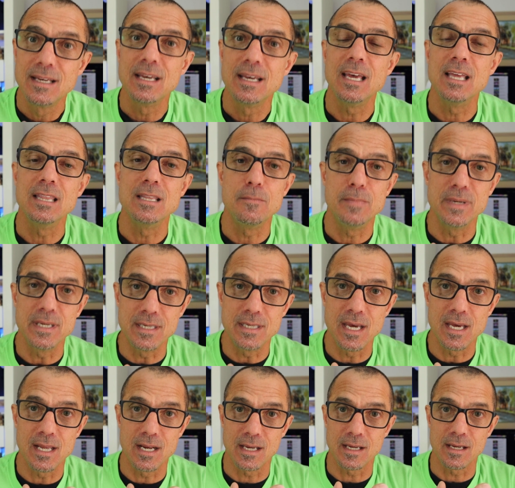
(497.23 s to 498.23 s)
in the
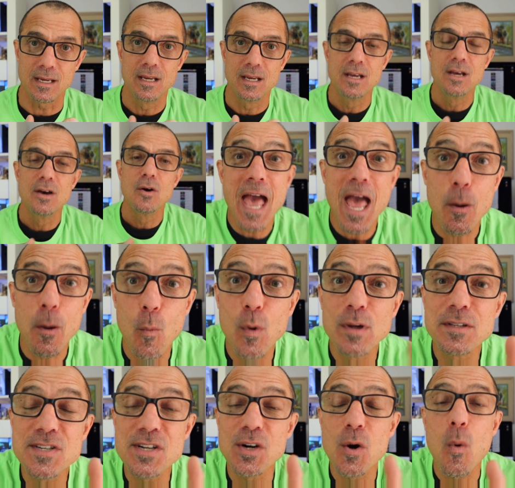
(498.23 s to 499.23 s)
beginning. And
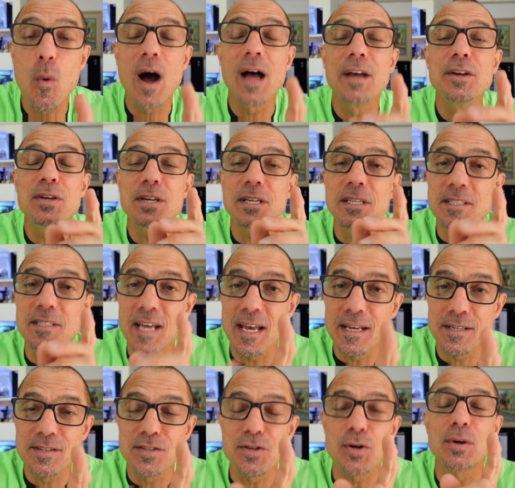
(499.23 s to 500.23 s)
once in a while you can
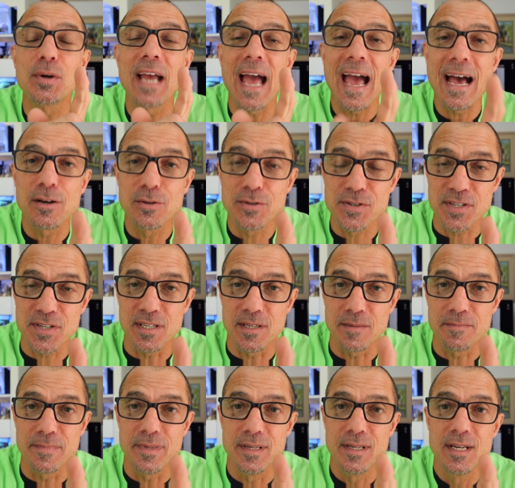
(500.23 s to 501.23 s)
test your
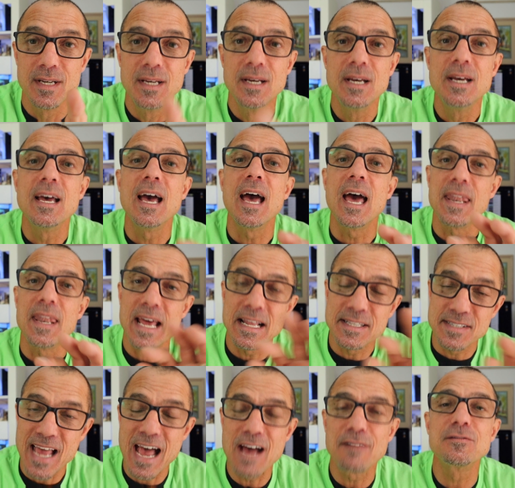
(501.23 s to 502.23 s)
calcium. And
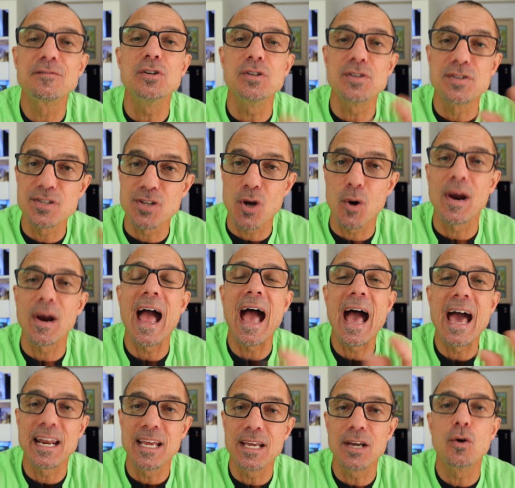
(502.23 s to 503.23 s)
that's after you start
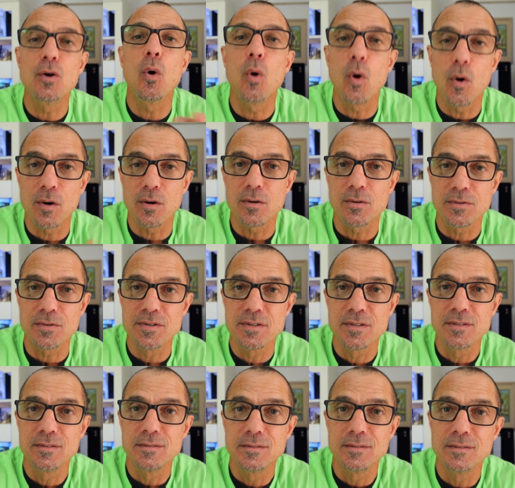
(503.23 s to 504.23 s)
adding corals.
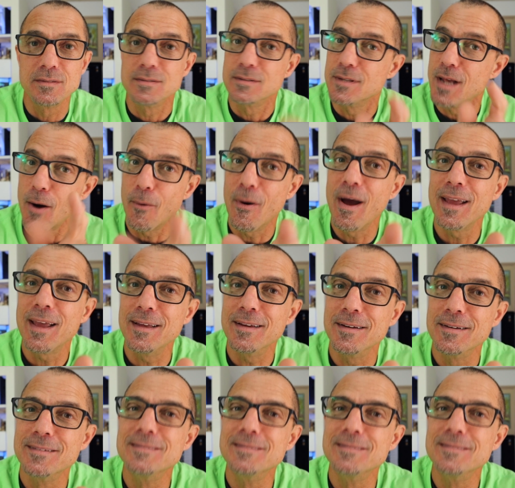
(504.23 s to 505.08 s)
All right?